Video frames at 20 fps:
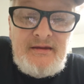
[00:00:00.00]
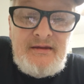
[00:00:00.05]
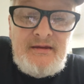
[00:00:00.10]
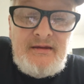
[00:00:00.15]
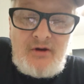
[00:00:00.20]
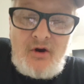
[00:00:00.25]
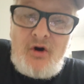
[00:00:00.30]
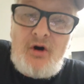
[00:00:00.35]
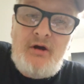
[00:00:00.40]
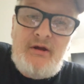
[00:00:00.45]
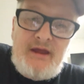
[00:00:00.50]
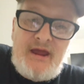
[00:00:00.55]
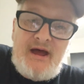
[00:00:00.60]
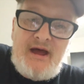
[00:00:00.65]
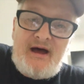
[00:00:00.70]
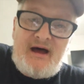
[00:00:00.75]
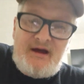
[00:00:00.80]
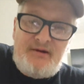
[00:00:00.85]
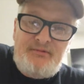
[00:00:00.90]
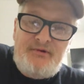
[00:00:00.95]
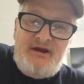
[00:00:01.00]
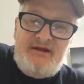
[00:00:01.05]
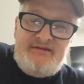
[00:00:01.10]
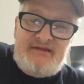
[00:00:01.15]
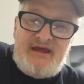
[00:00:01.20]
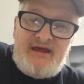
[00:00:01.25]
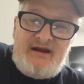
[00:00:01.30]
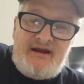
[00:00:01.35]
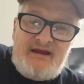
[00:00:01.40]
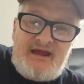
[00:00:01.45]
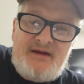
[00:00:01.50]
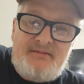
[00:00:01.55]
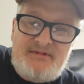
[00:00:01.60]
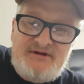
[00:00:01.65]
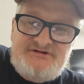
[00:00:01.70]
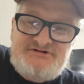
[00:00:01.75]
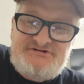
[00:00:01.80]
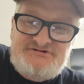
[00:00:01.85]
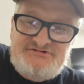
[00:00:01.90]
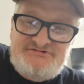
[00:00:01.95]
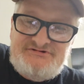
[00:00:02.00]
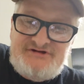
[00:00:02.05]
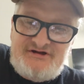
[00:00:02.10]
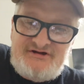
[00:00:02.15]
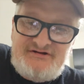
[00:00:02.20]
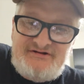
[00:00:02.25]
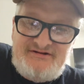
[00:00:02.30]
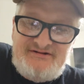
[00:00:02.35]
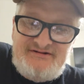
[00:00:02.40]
Oh, yeah, I read that. I got my shoes on.